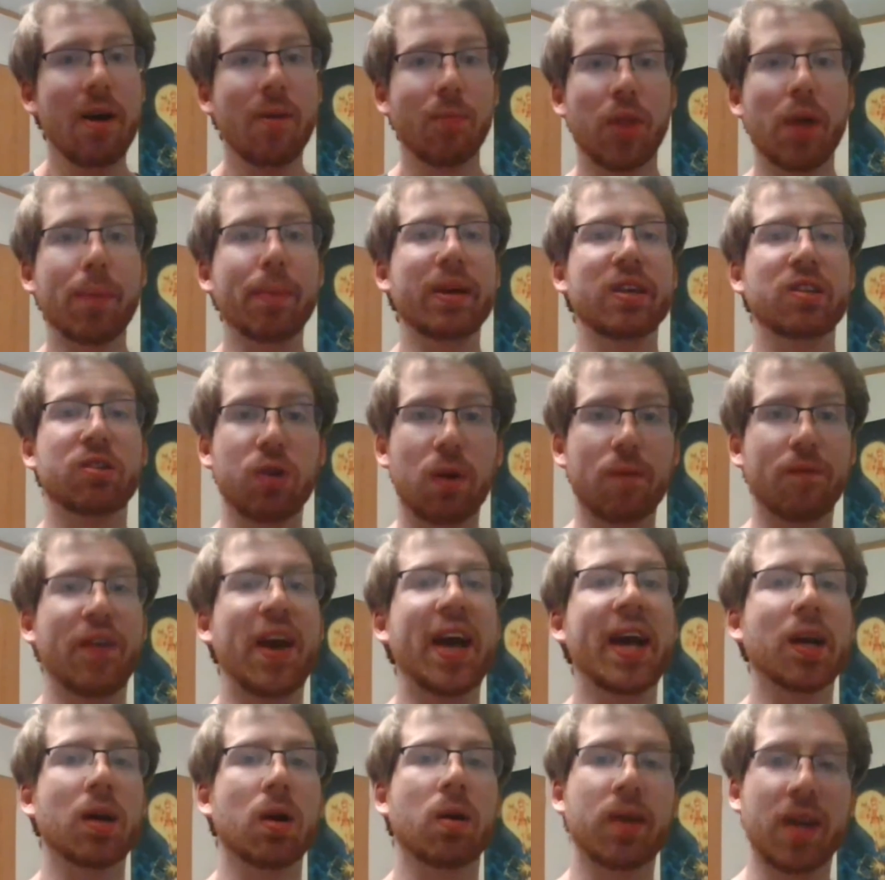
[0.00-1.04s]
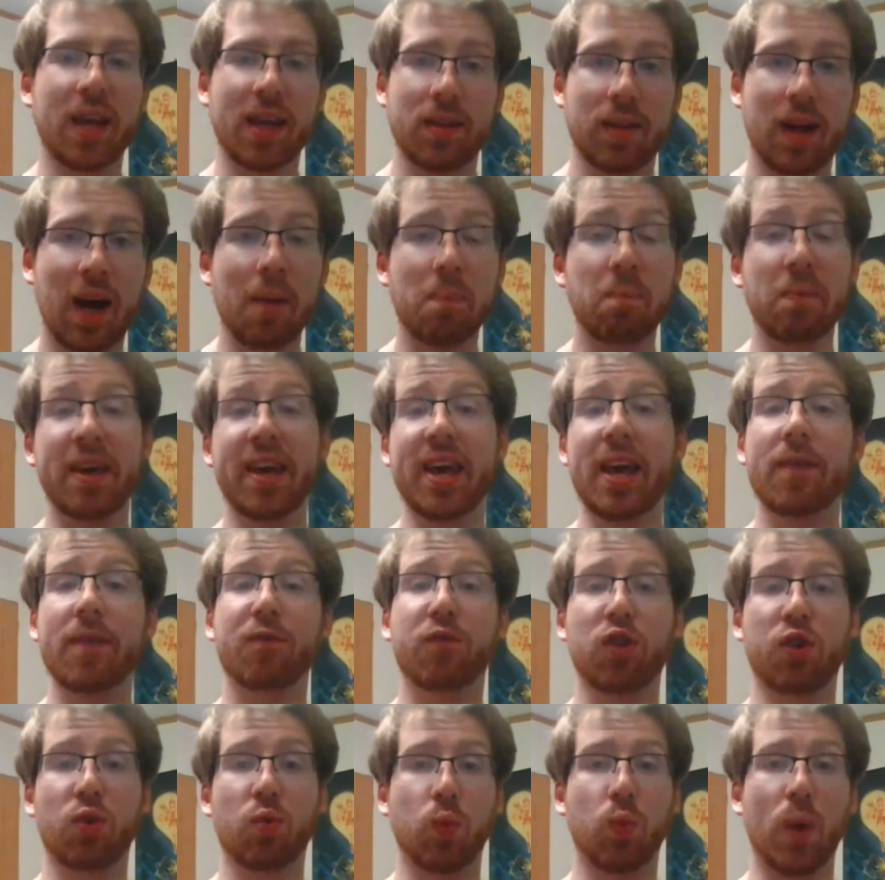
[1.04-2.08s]
that means your Vanguard cannot be hit
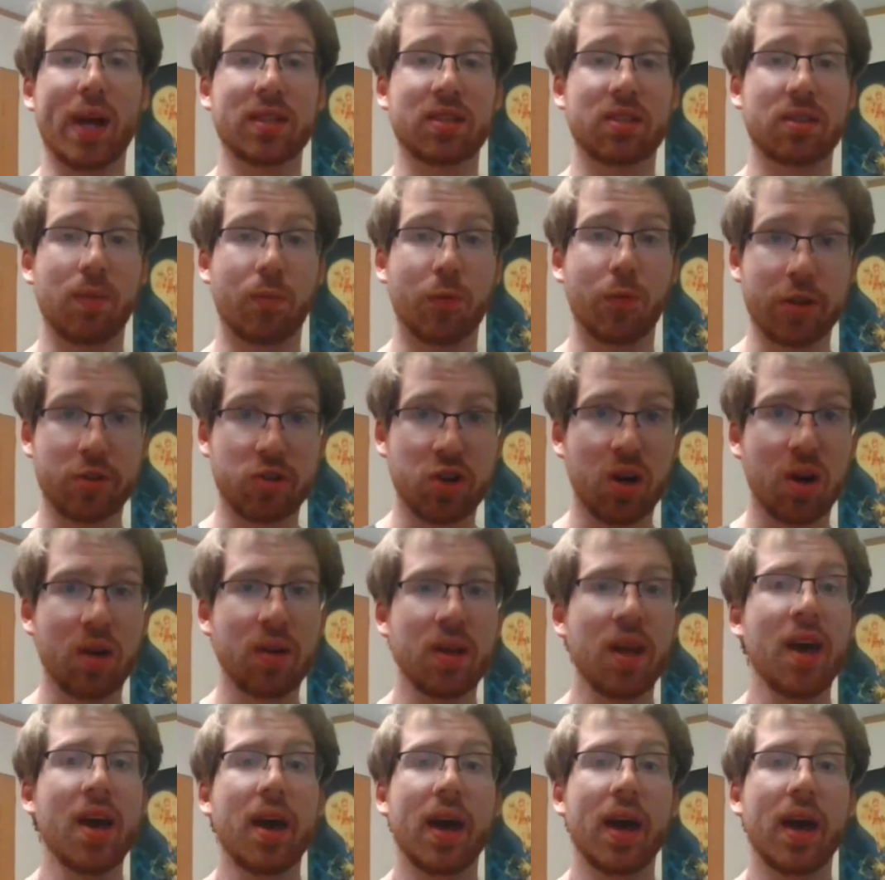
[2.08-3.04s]
for the rest of the turn,